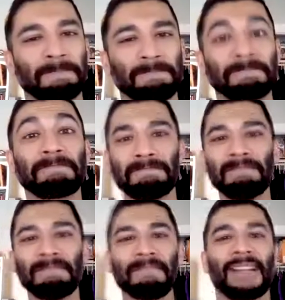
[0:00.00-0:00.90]

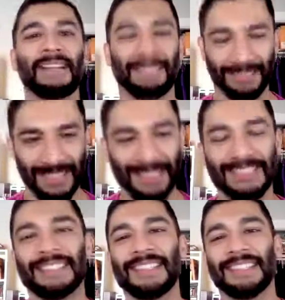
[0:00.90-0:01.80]

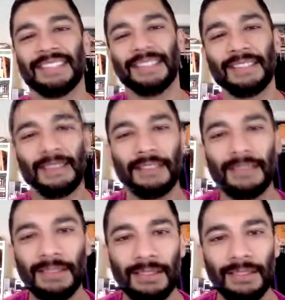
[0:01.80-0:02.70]

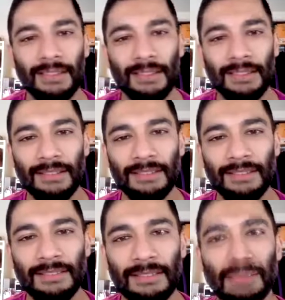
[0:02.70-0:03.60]

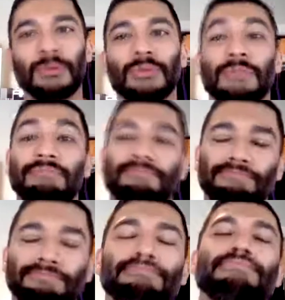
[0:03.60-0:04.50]

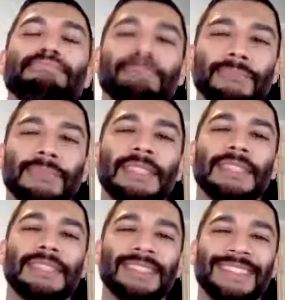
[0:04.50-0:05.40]

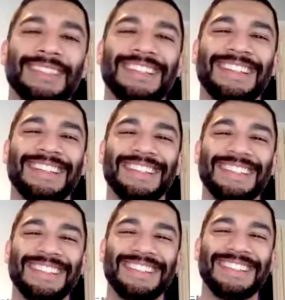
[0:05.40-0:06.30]

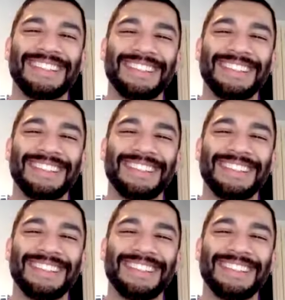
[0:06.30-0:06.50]
The person shown says nothing.